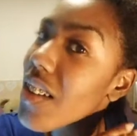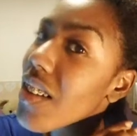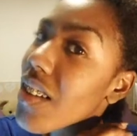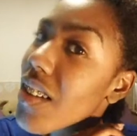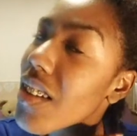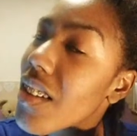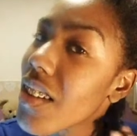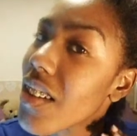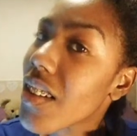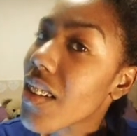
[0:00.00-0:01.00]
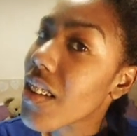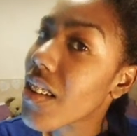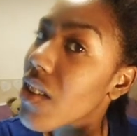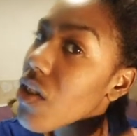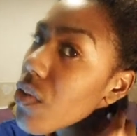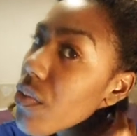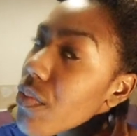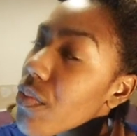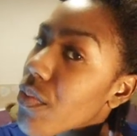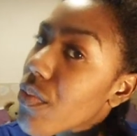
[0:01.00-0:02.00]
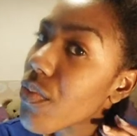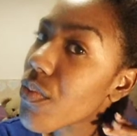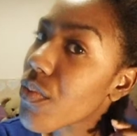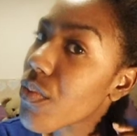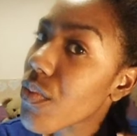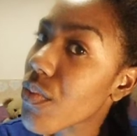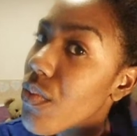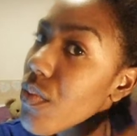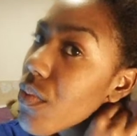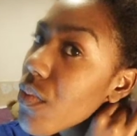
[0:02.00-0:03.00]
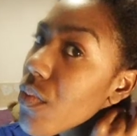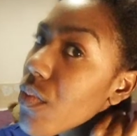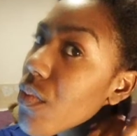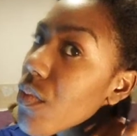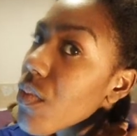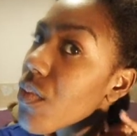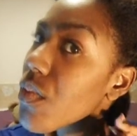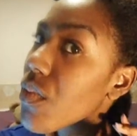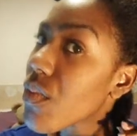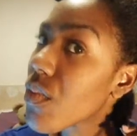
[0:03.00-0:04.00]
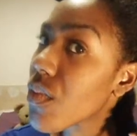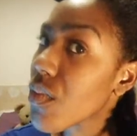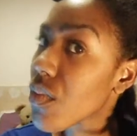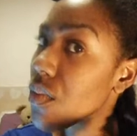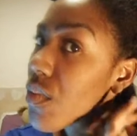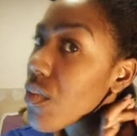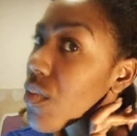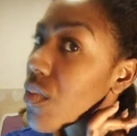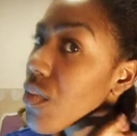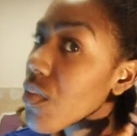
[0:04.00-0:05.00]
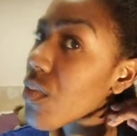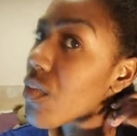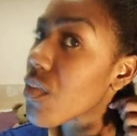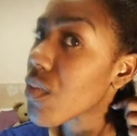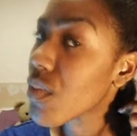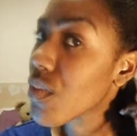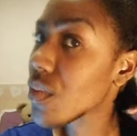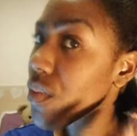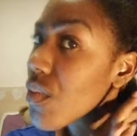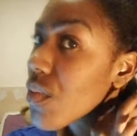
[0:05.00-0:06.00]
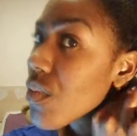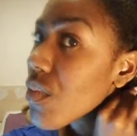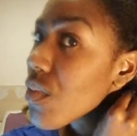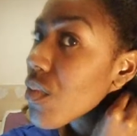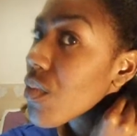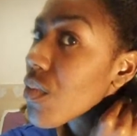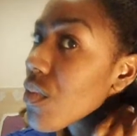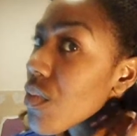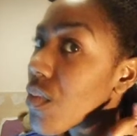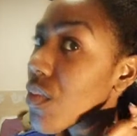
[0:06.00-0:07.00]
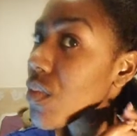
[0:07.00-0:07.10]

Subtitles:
[no speech]